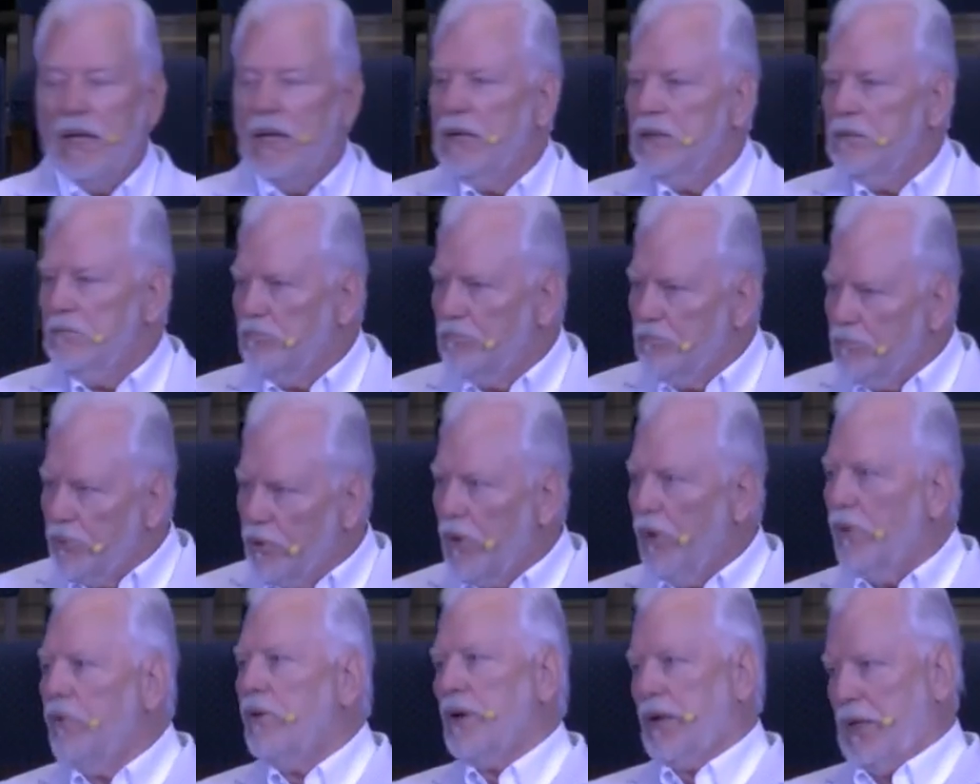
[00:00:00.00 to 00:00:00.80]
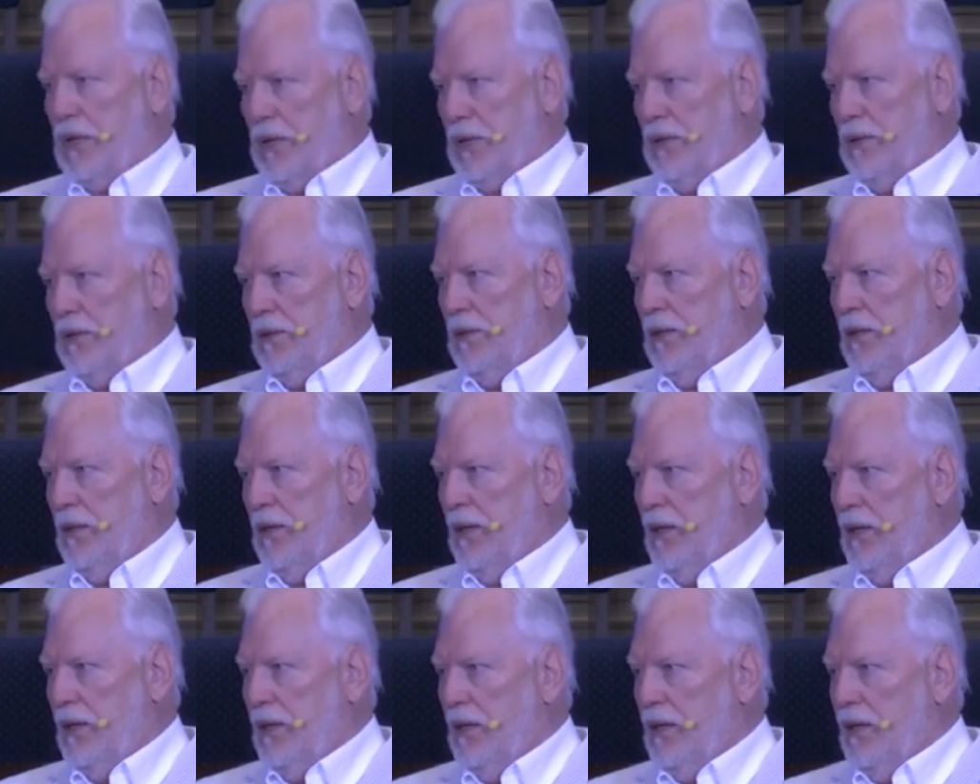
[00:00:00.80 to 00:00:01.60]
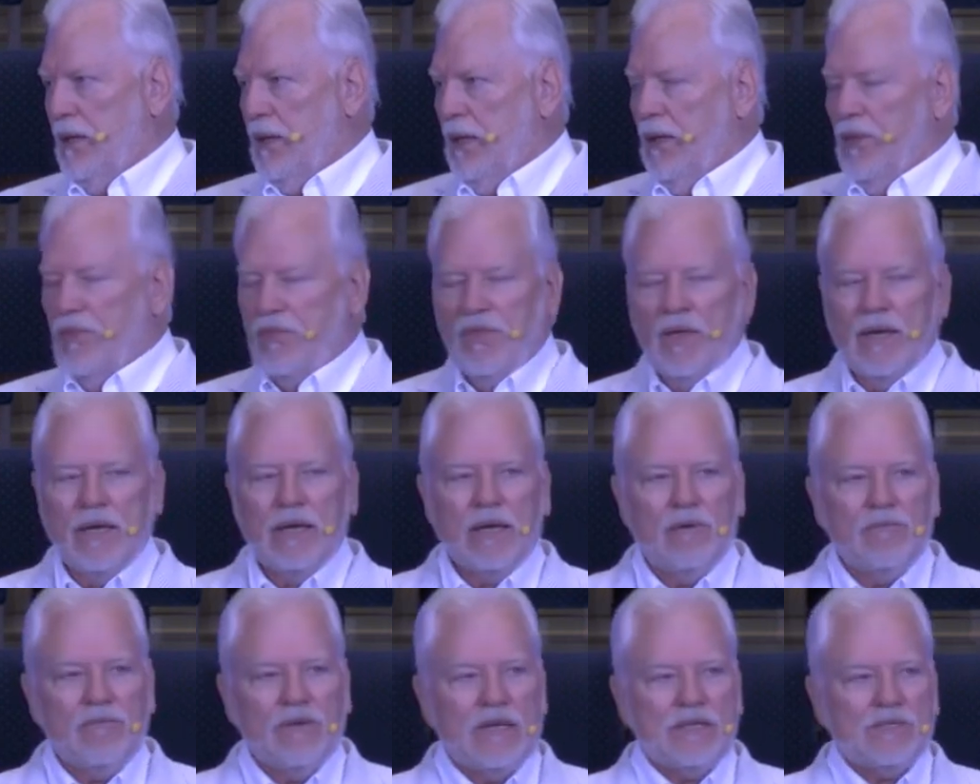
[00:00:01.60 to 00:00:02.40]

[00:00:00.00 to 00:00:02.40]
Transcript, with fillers: broken. Think of it